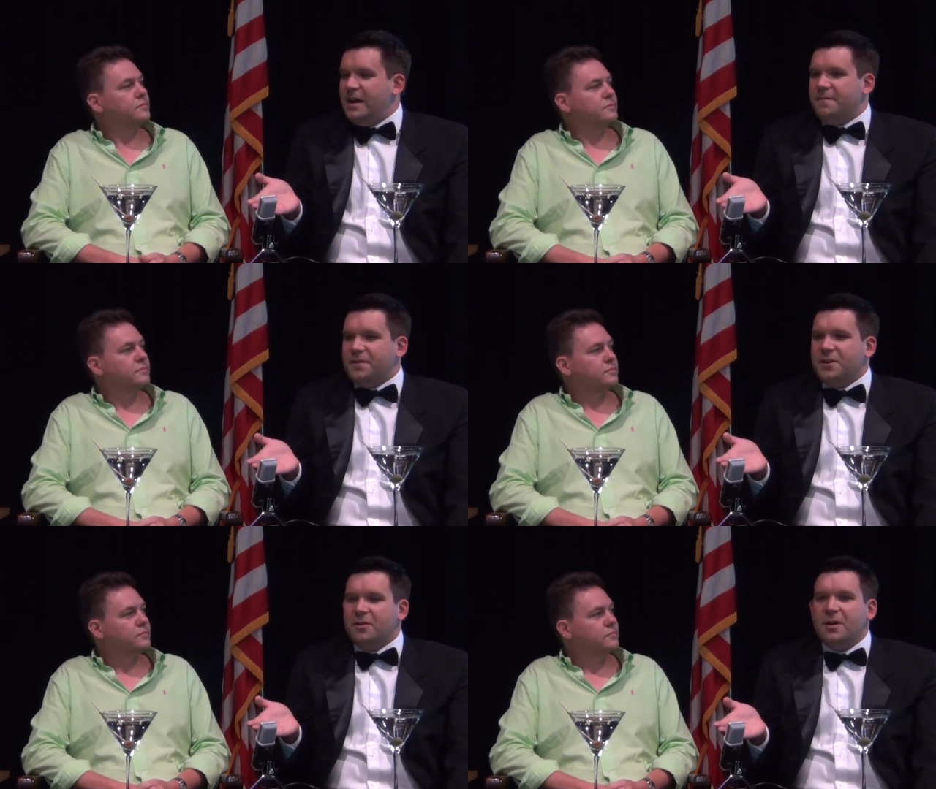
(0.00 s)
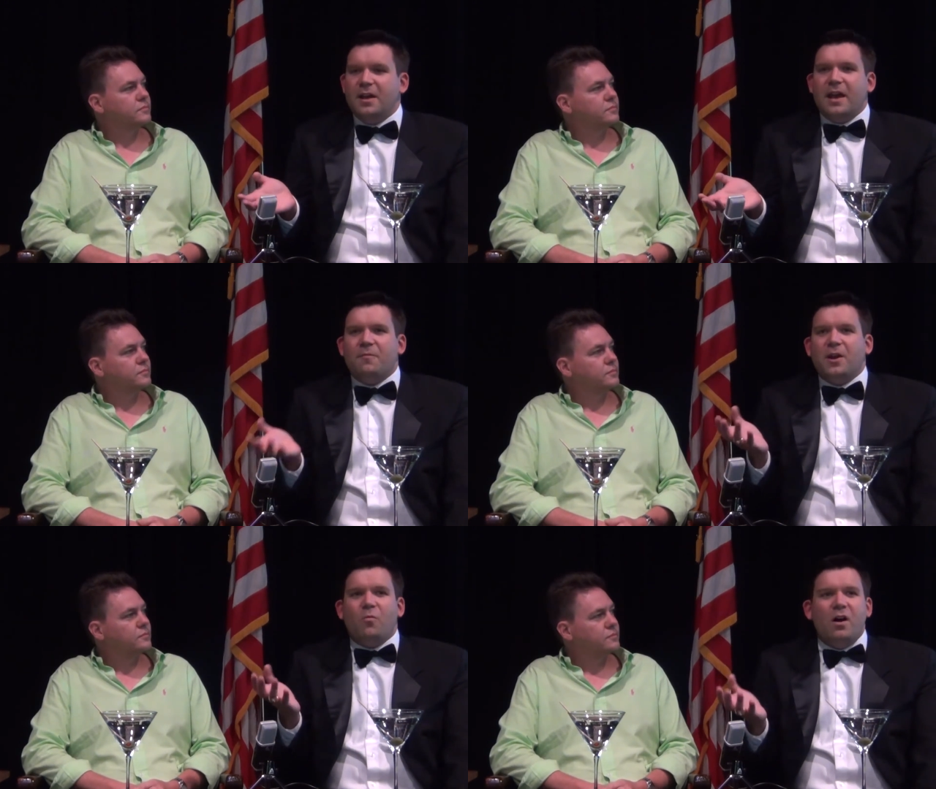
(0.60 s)
Speaker 1: Avenue. And
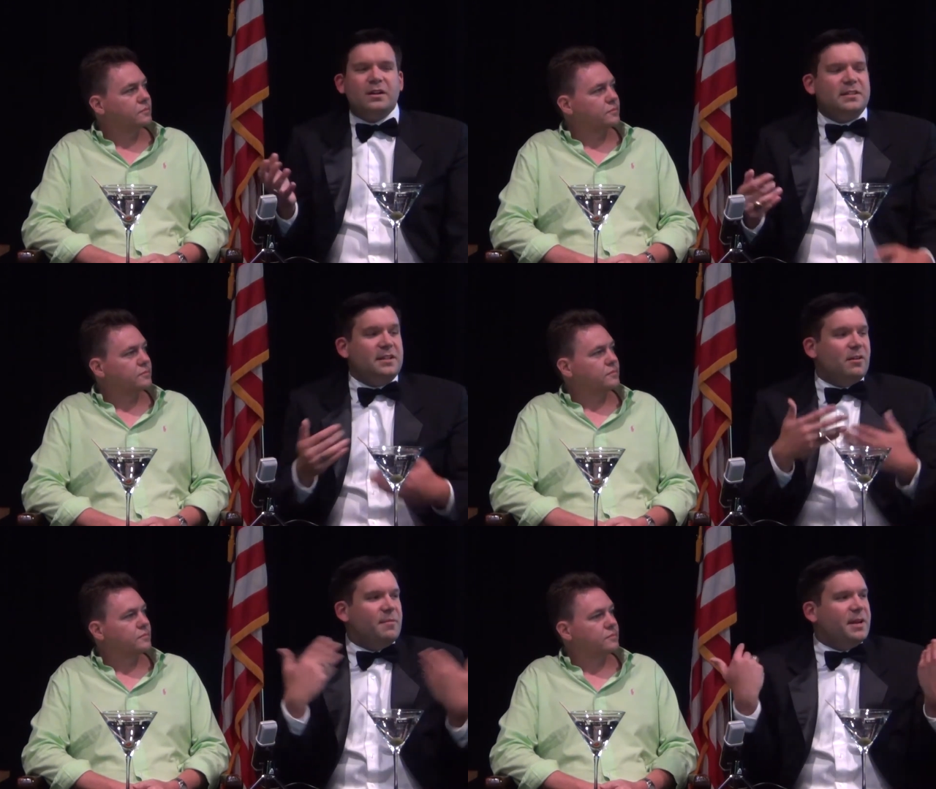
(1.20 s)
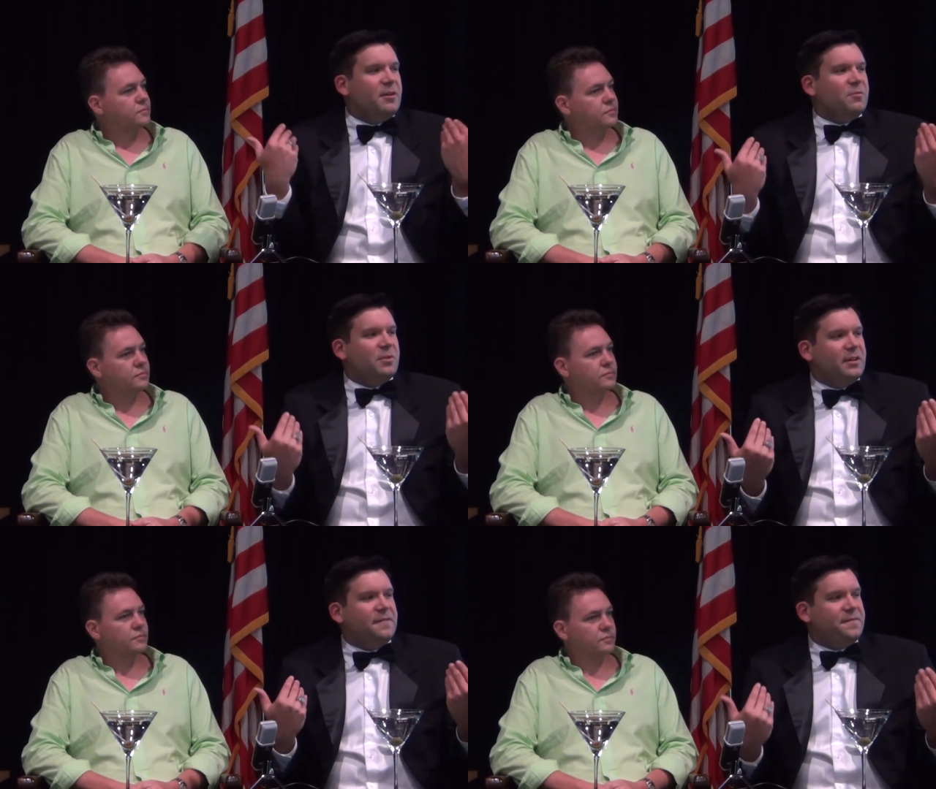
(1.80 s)
when I walked in here, I mean, I
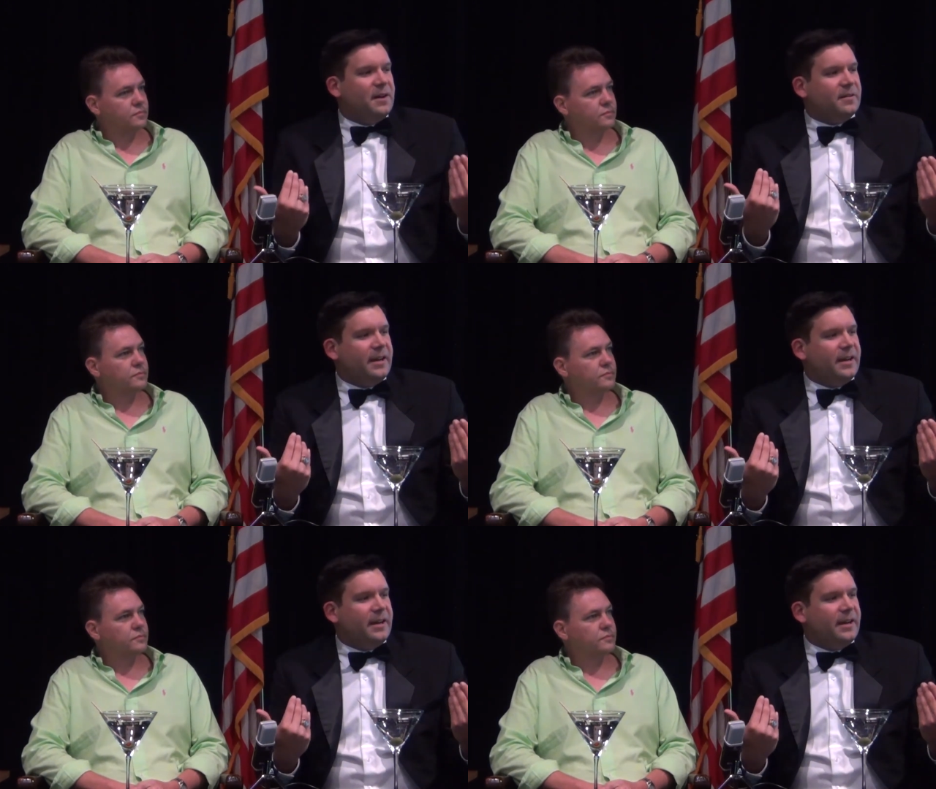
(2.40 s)
really felt